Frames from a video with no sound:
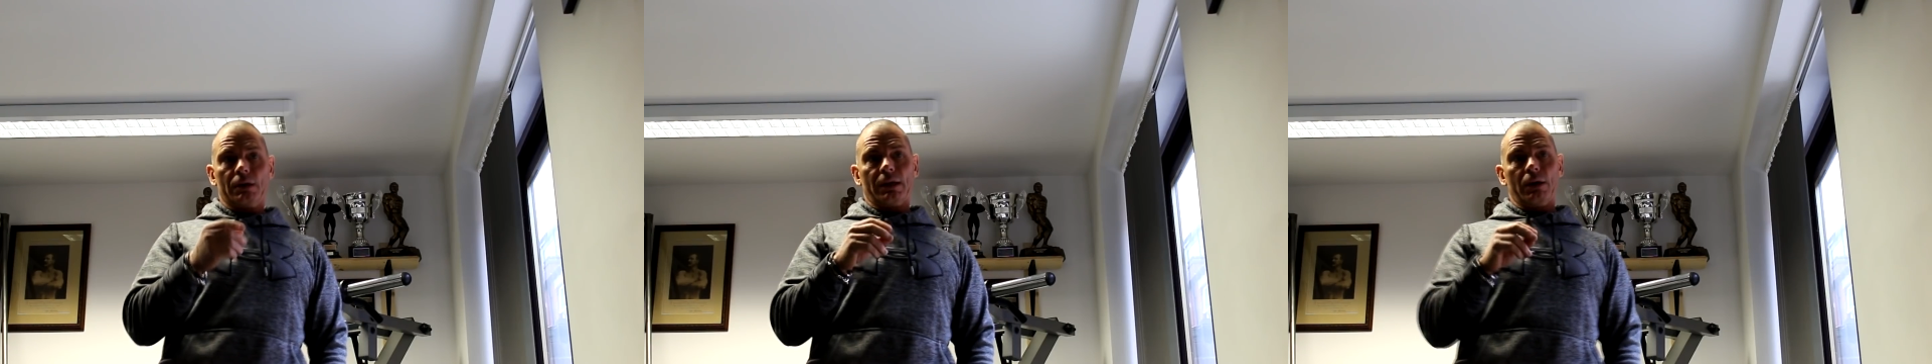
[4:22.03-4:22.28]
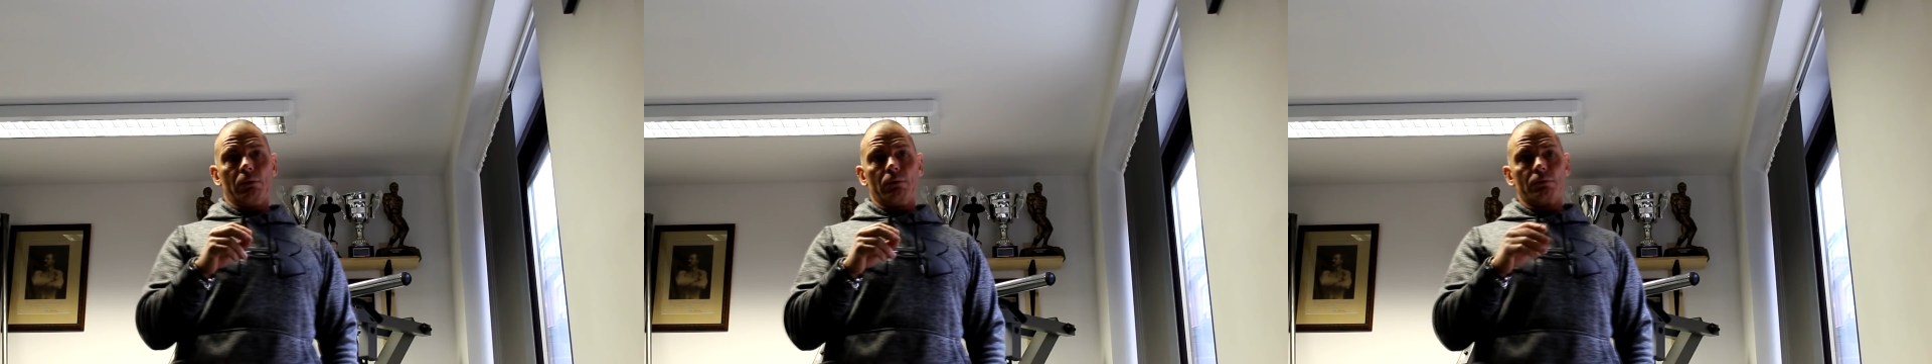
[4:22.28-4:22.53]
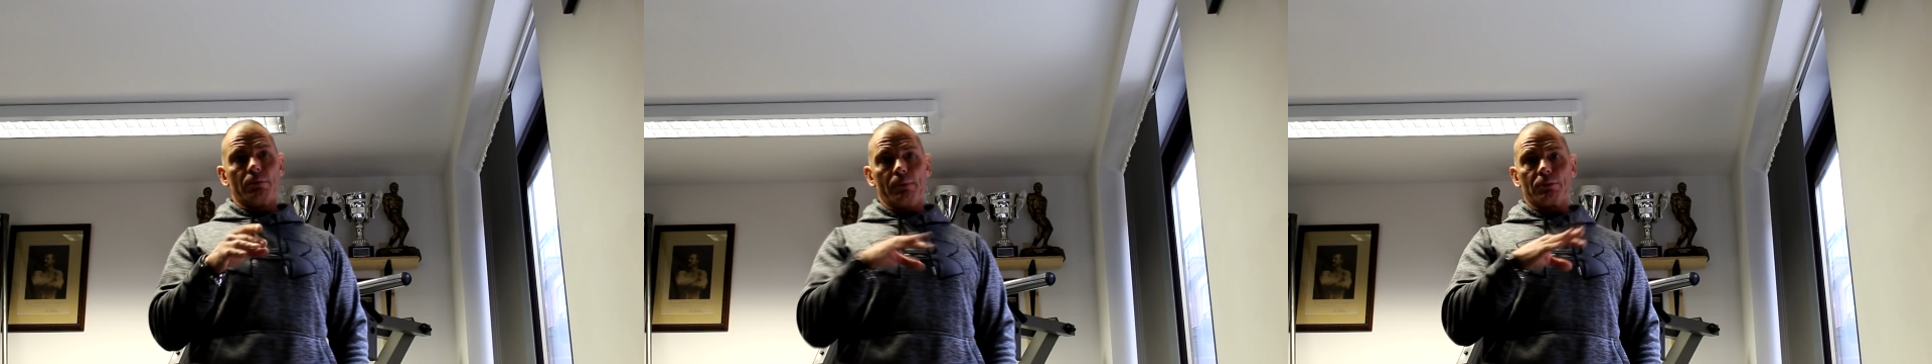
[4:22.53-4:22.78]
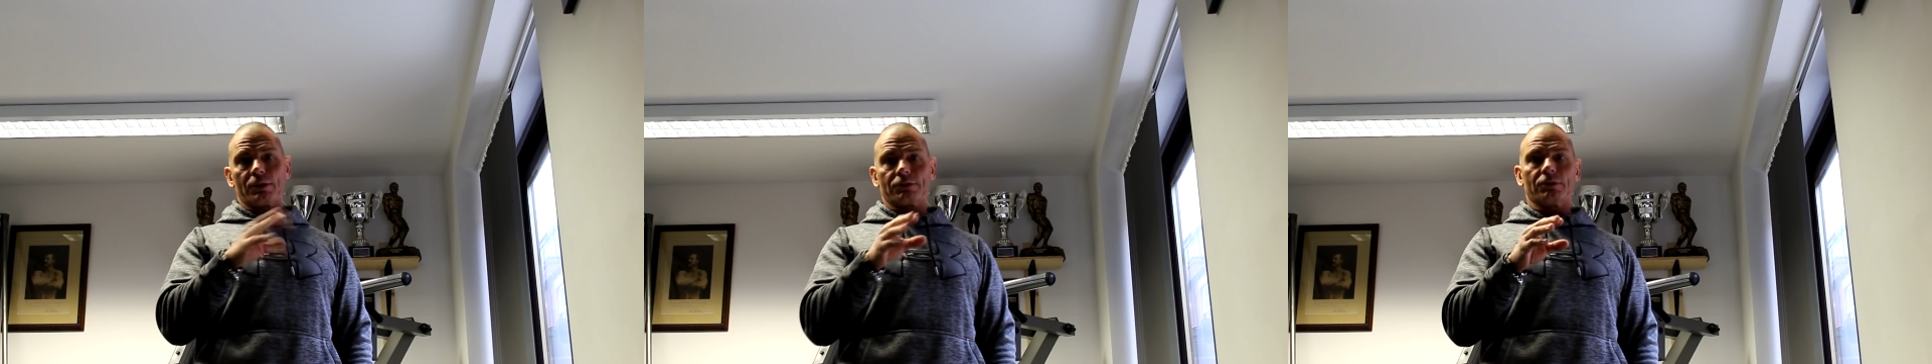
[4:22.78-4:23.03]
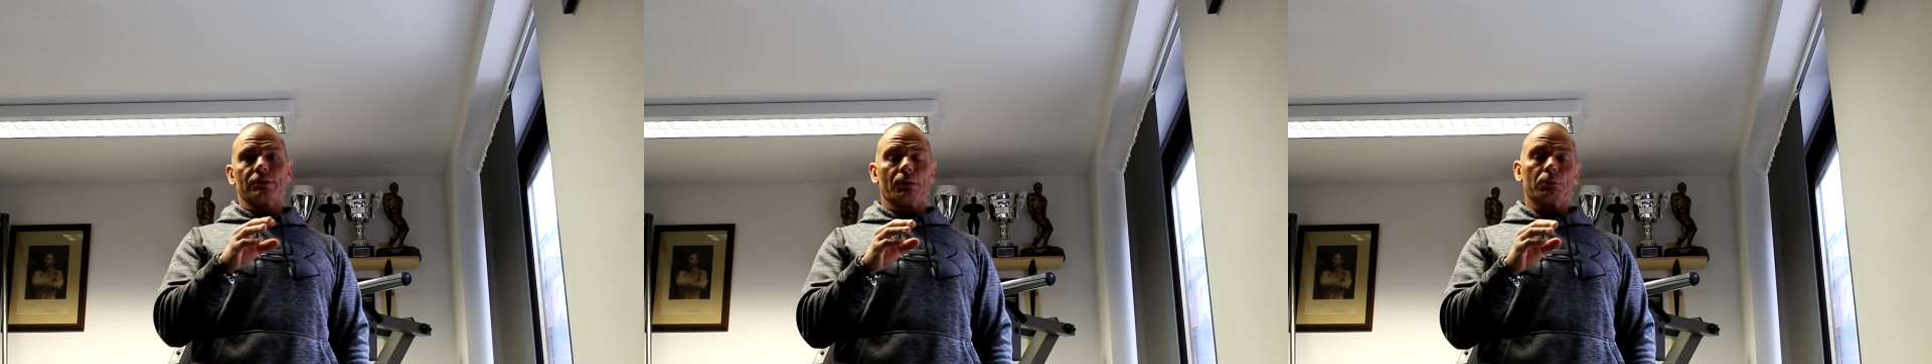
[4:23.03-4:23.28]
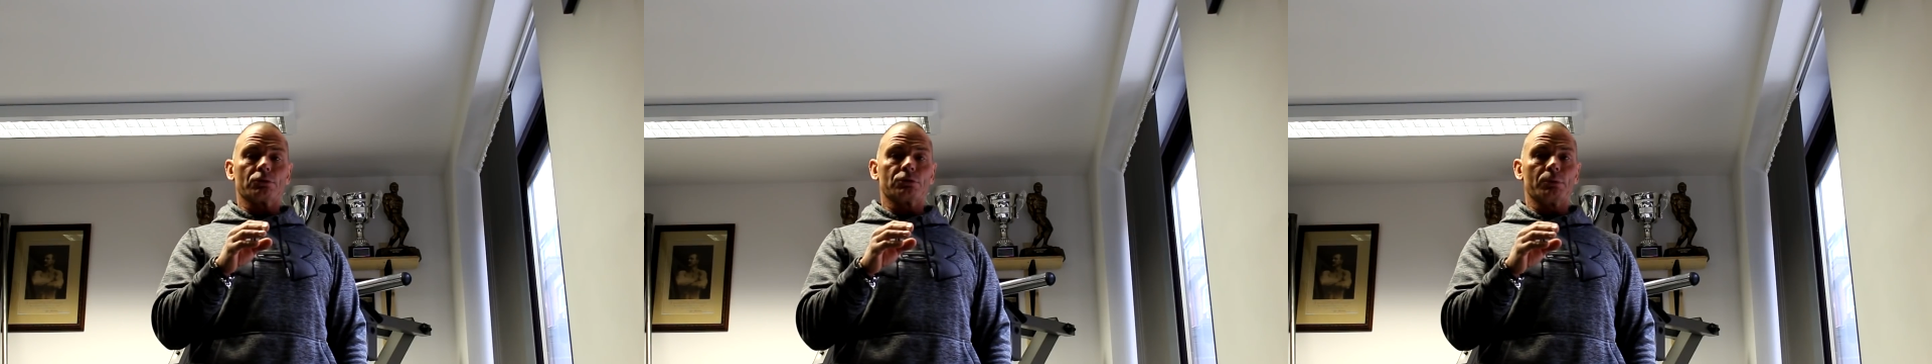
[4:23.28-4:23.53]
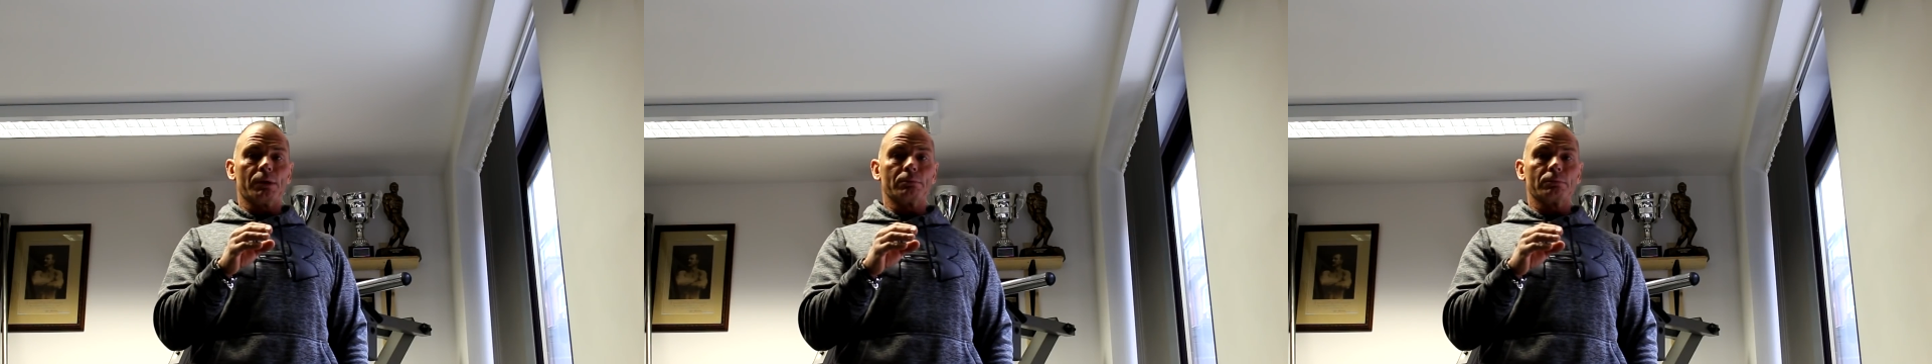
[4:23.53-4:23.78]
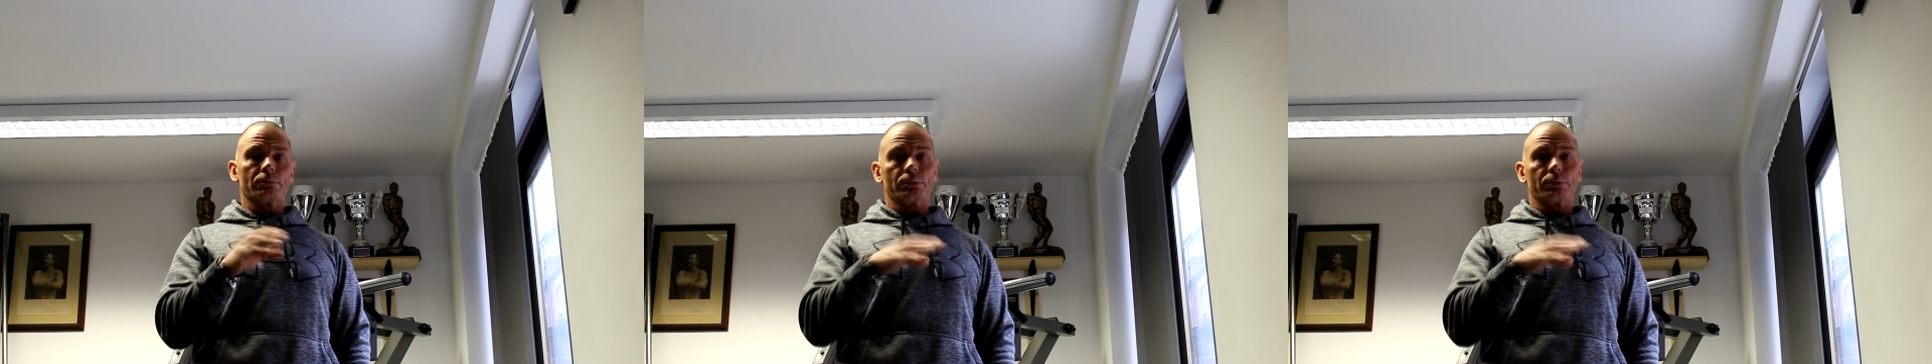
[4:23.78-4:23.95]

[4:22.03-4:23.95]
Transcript: Now, remember I said I was doing